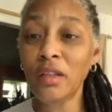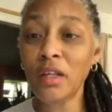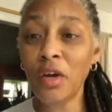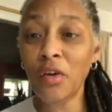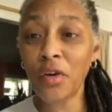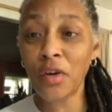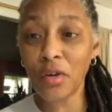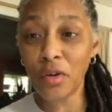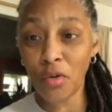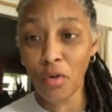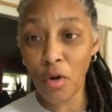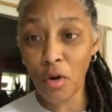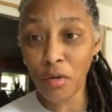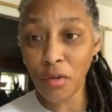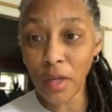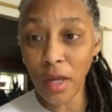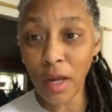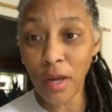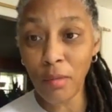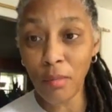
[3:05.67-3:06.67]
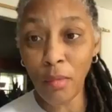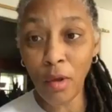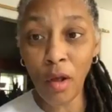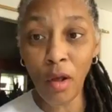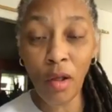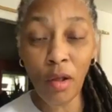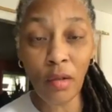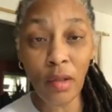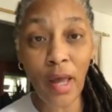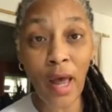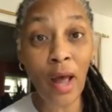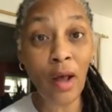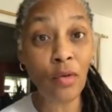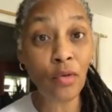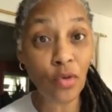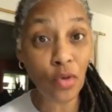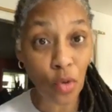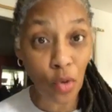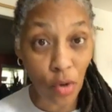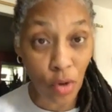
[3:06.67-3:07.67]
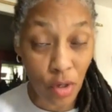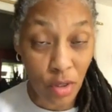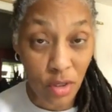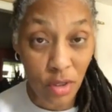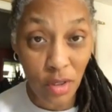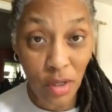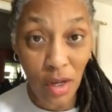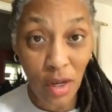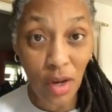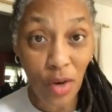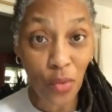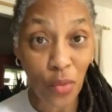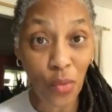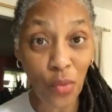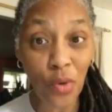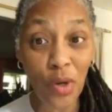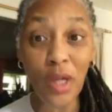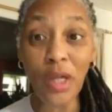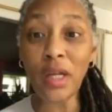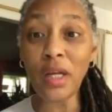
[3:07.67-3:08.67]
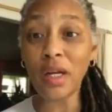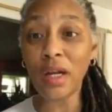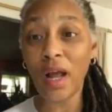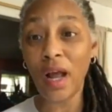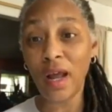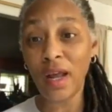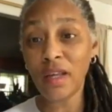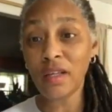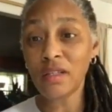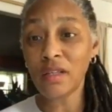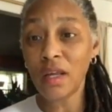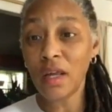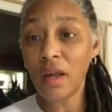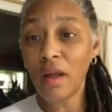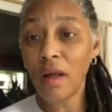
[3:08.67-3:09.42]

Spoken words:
They're at Northgate Mall, outdoors. Really nice.